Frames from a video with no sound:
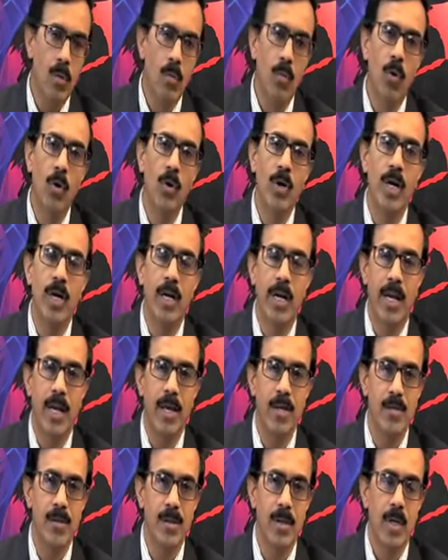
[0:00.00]
olden
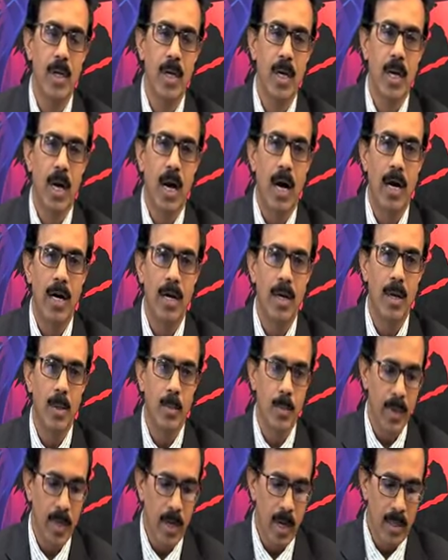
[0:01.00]
days,
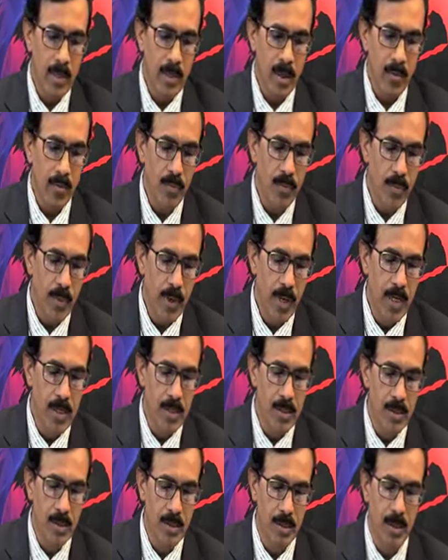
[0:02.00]
and because of
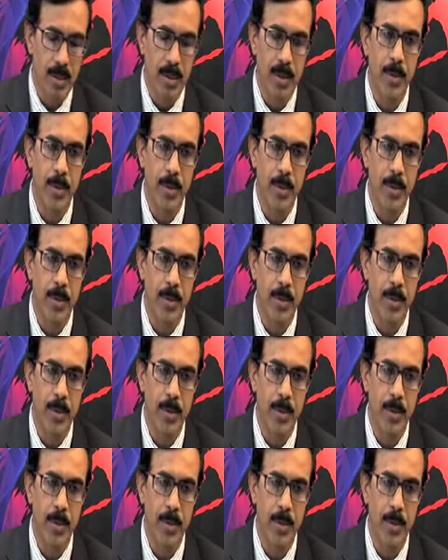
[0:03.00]
its